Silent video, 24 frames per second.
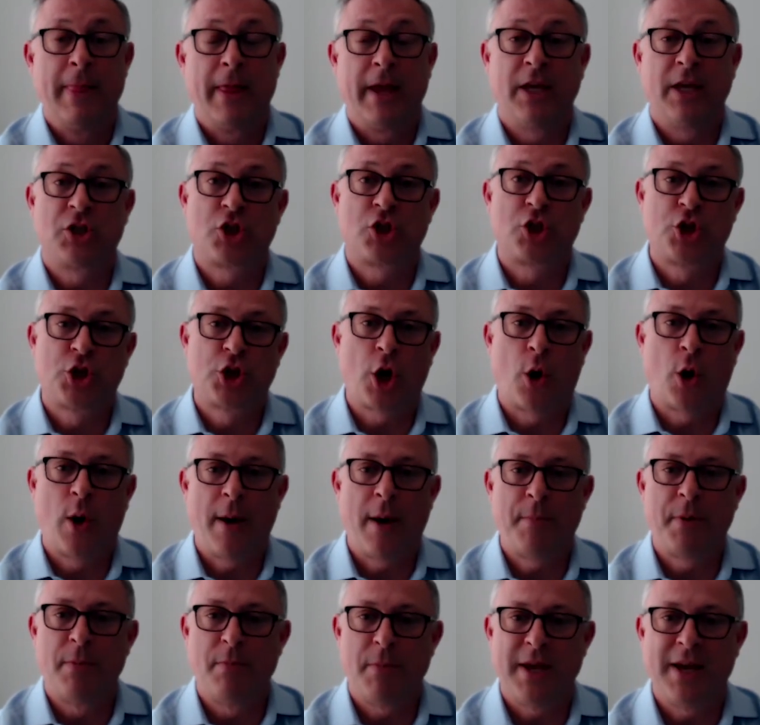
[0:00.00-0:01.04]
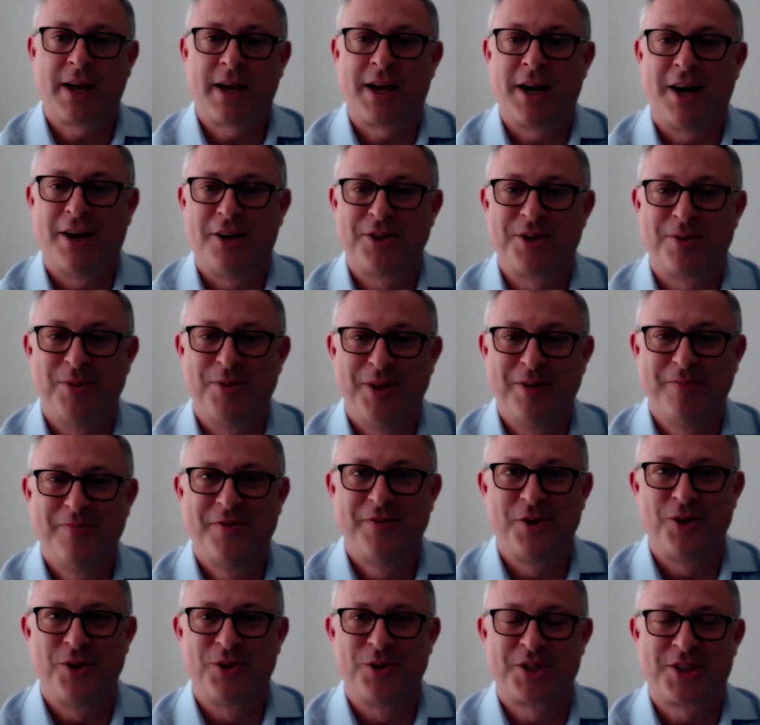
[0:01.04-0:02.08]
it's show up and be accountable
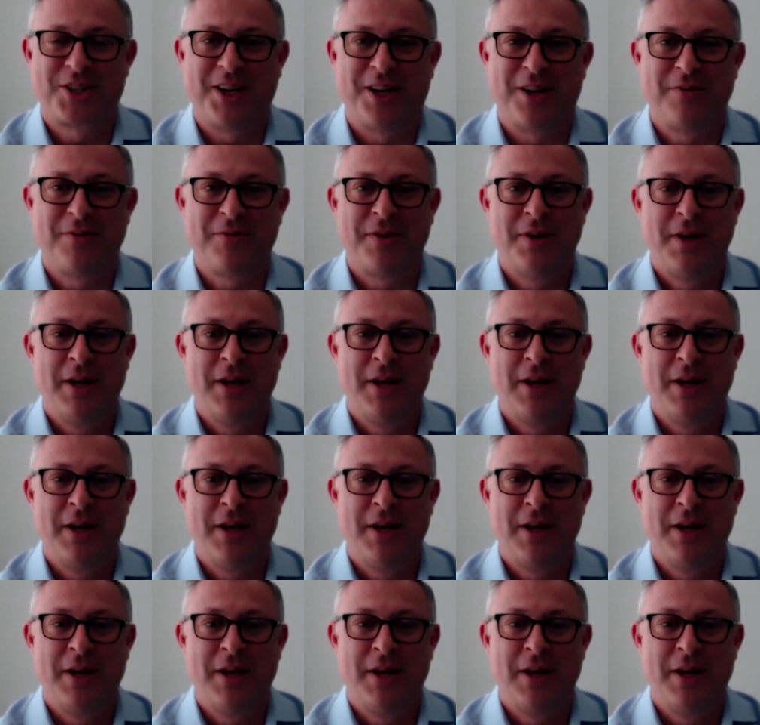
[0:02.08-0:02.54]
for yourself